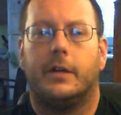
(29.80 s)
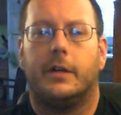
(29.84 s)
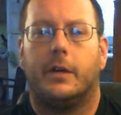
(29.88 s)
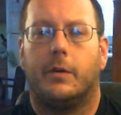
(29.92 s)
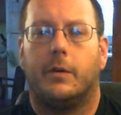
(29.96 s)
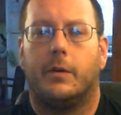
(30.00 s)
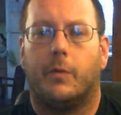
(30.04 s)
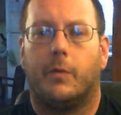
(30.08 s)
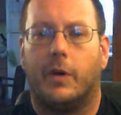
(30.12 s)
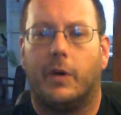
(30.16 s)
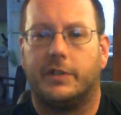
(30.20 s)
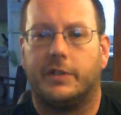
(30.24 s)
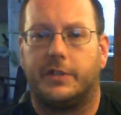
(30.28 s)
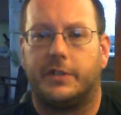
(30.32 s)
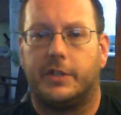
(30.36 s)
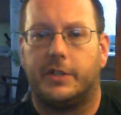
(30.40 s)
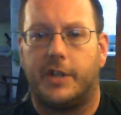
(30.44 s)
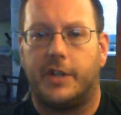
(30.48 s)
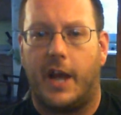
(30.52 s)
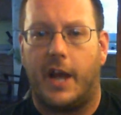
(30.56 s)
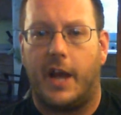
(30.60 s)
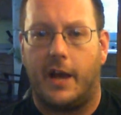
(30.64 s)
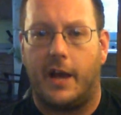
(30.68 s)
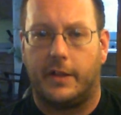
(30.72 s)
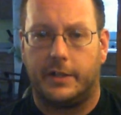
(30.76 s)
wants to
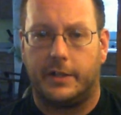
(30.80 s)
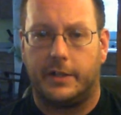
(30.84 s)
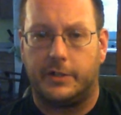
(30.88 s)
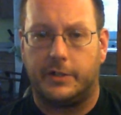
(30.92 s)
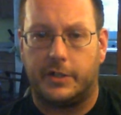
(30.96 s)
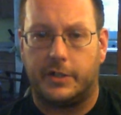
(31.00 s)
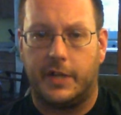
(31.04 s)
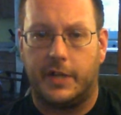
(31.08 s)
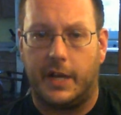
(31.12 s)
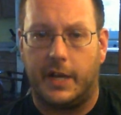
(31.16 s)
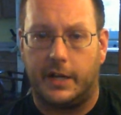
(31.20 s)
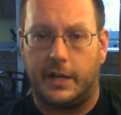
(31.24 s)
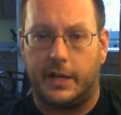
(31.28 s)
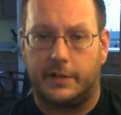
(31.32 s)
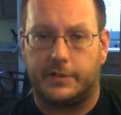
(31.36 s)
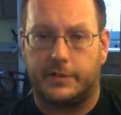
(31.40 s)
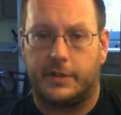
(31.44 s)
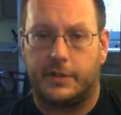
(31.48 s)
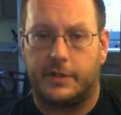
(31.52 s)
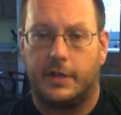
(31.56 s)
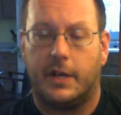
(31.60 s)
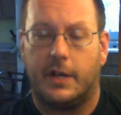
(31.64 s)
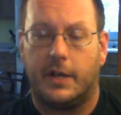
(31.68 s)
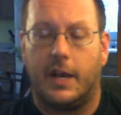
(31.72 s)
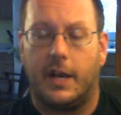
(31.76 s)
challenge
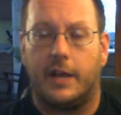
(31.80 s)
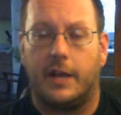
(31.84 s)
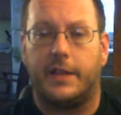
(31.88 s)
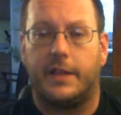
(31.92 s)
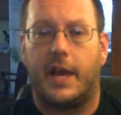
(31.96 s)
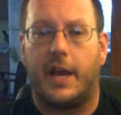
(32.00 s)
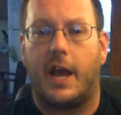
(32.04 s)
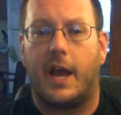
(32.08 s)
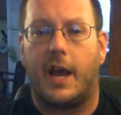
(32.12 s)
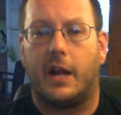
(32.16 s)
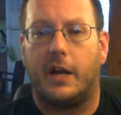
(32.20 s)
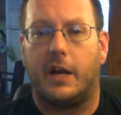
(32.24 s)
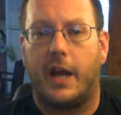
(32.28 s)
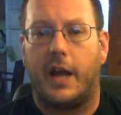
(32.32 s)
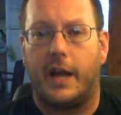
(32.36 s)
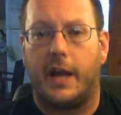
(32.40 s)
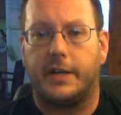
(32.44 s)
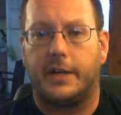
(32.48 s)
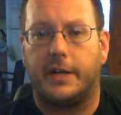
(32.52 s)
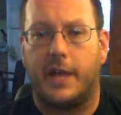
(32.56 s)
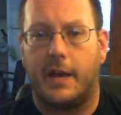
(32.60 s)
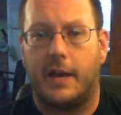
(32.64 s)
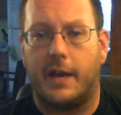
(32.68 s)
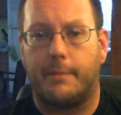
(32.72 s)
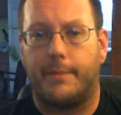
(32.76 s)
Guinness. And they had an
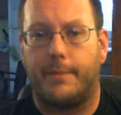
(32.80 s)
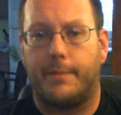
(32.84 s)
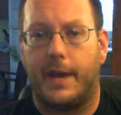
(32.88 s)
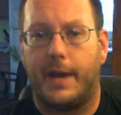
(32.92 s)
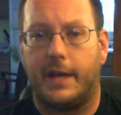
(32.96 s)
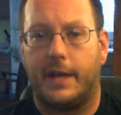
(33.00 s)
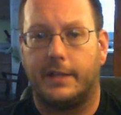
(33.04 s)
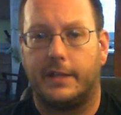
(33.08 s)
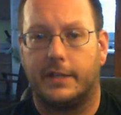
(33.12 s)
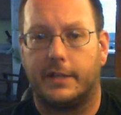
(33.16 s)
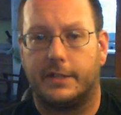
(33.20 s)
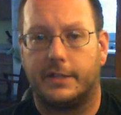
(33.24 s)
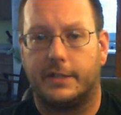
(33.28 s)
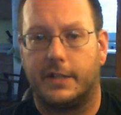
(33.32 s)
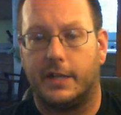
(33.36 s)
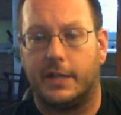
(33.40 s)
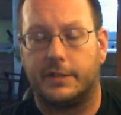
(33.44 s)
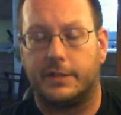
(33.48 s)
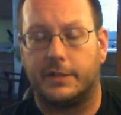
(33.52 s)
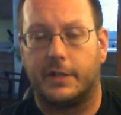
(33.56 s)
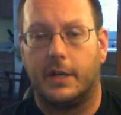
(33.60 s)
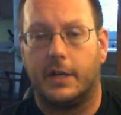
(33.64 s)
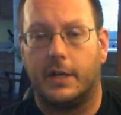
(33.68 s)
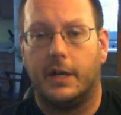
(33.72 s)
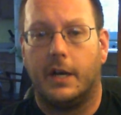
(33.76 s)
ad campaign that
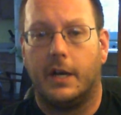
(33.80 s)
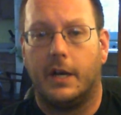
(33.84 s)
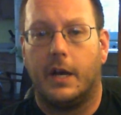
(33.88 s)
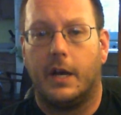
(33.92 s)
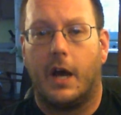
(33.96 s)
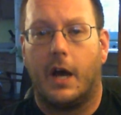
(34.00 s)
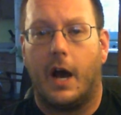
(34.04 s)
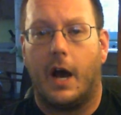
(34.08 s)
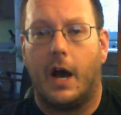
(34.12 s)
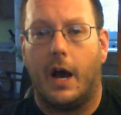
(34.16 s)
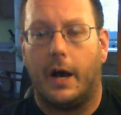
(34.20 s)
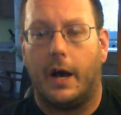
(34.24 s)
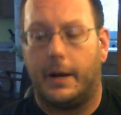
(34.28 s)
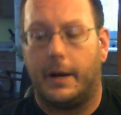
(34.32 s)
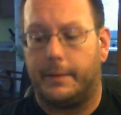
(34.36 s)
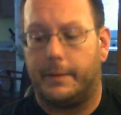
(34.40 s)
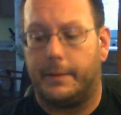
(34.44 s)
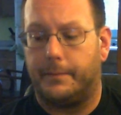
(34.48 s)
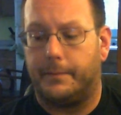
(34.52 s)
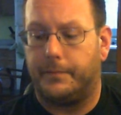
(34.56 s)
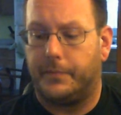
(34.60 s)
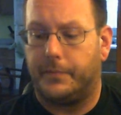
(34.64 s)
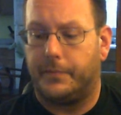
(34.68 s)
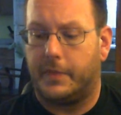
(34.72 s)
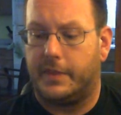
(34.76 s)
says,
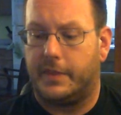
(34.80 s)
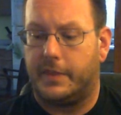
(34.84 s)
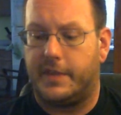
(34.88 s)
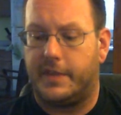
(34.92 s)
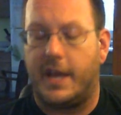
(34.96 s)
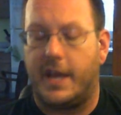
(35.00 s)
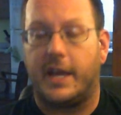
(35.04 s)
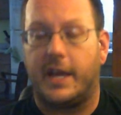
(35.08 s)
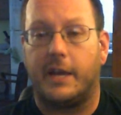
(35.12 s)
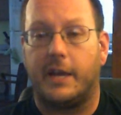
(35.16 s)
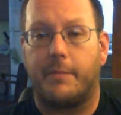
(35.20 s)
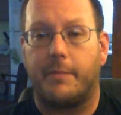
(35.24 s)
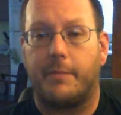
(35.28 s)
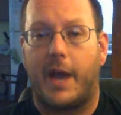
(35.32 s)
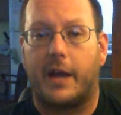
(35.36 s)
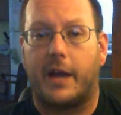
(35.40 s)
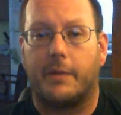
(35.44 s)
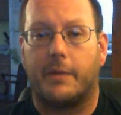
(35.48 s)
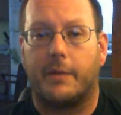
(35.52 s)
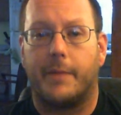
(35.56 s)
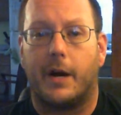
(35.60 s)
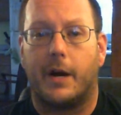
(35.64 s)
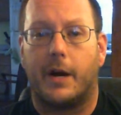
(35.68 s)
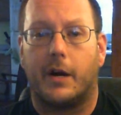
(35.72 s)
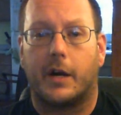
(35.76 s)
taking back
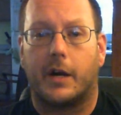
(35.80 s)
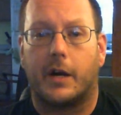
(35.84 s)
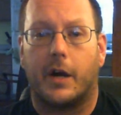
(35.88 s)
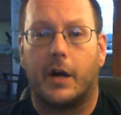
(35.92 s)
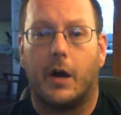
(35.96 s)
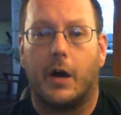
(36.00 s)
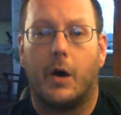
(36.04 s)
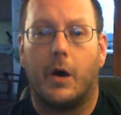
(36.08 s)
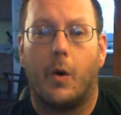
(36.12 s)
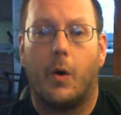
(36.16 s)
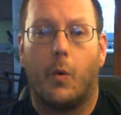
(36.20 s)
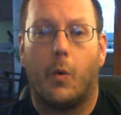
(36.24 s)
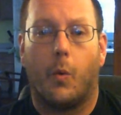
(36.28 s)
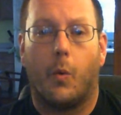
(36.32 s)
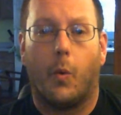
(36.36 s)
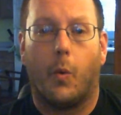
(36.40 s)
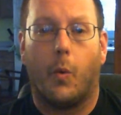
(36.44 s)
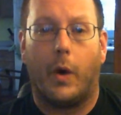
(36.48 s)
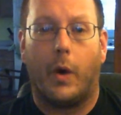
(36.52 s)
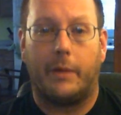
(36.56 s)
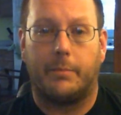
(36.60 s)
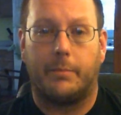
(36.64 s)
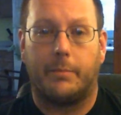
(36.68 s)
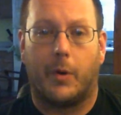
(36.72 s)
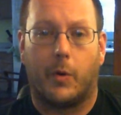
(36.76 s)
America
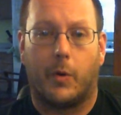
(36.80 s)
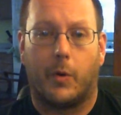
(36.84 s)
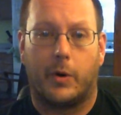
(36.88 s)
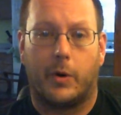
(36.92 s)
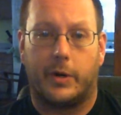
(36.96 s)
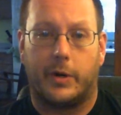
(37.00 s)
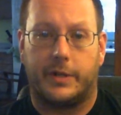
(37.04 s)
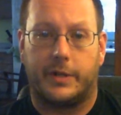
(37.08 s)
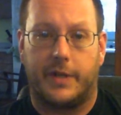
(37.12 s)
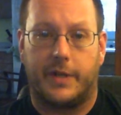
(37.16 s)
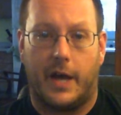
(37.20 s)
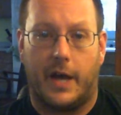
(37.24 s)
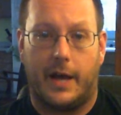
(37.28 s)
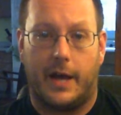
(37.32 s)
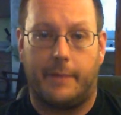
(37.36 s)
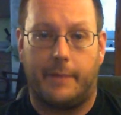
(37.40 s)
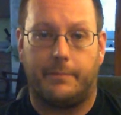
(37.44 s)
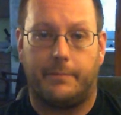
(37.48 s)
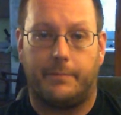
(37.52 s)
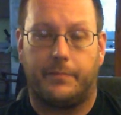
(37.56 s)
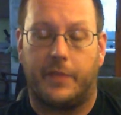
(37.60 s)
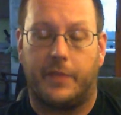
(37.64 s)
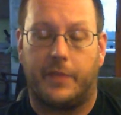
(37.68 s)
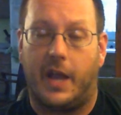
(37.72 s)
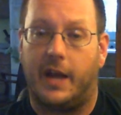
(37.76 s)
one pour at a time.
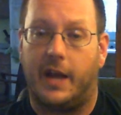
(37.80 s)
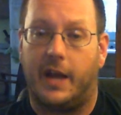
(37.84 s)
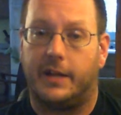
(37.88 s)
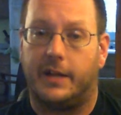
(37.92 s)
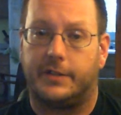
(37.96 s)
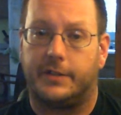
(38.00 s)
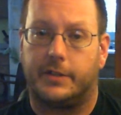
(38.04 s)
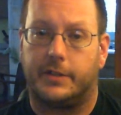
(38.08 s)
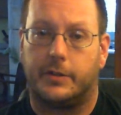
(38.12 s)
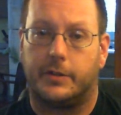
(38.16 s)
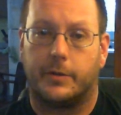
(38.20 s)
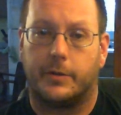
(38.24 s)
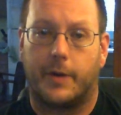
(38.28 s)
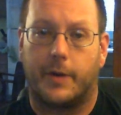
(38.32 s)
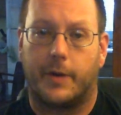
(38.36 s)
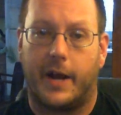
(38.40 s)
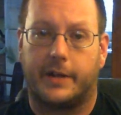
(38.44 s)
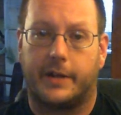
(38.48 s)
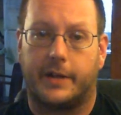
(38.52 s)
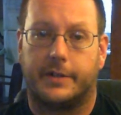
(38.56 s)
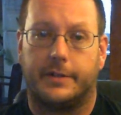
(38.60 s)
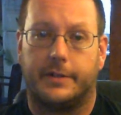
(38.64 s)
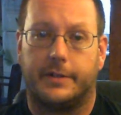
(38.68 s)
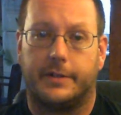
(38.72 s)
And it's a direct,